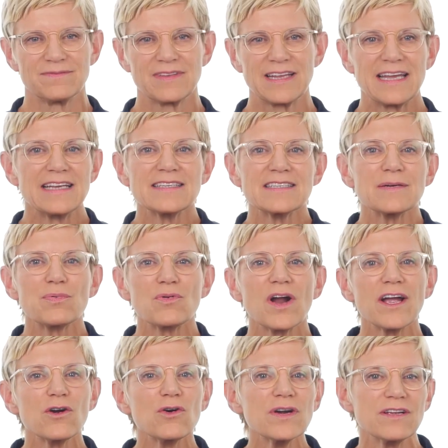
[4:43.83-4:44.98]
It isn't a
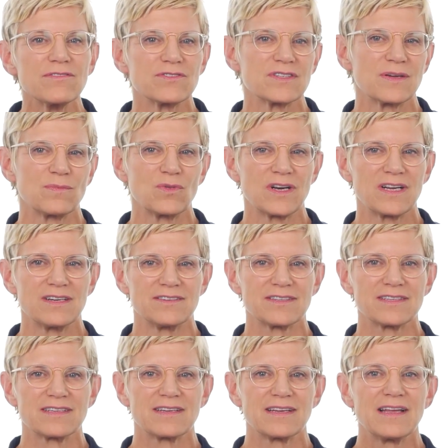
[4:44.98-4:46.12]
priority for someone
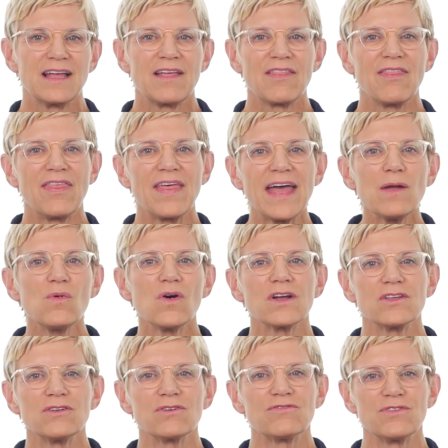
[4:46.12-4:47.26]
else. They want
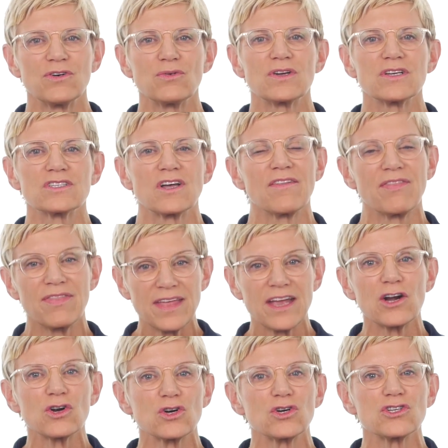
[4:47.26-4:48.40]
you to focus on
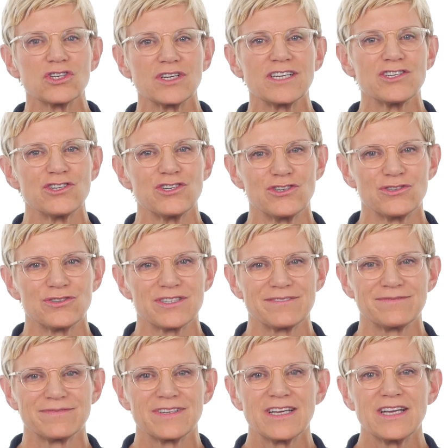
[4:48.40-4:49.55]
their urgent issues.
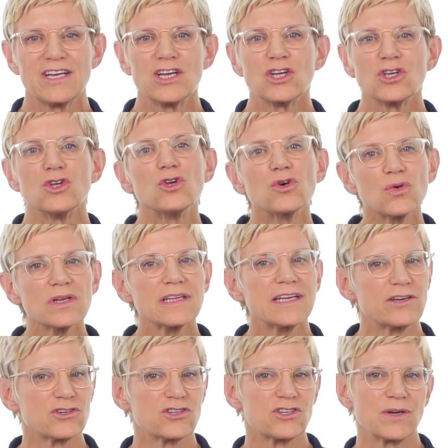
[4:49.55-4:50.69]
Your
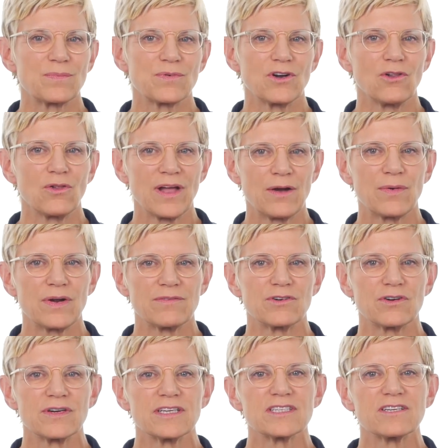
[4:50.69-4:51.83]
leadership role,
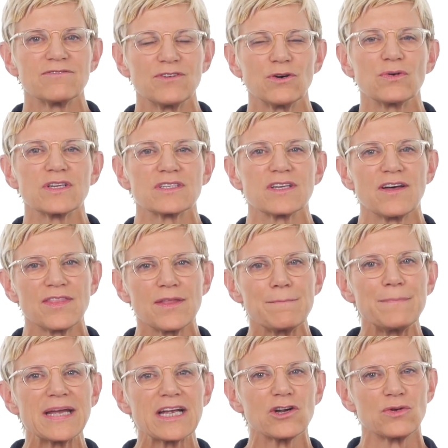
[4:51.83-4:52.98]
however, is to focus on the
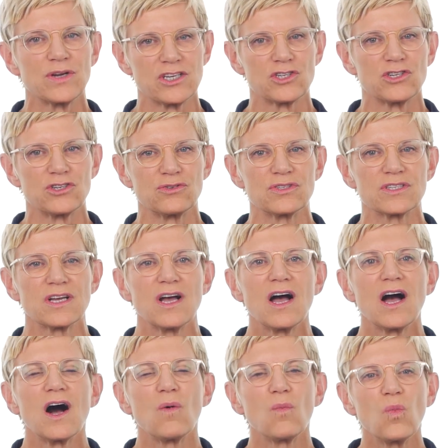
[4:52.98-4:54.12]
bigger issues,
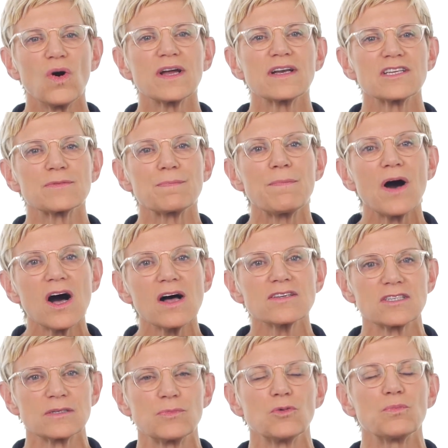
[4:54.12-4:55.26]
on what is
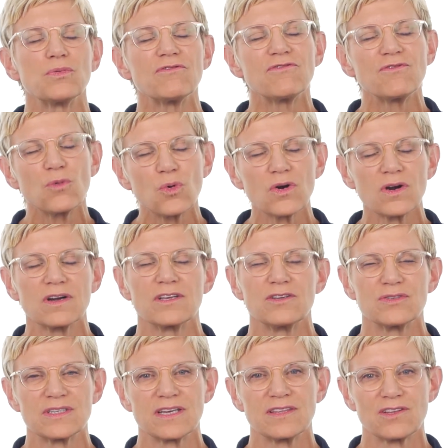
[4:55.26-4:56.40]
possible before you
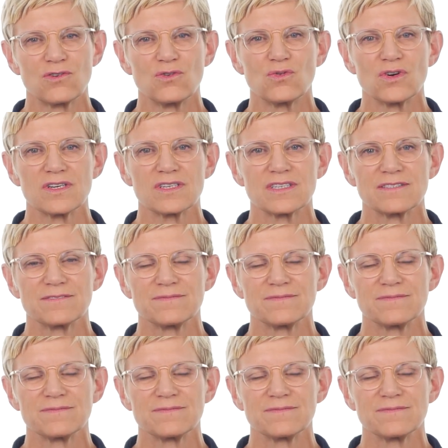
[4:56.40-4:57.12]
set the course.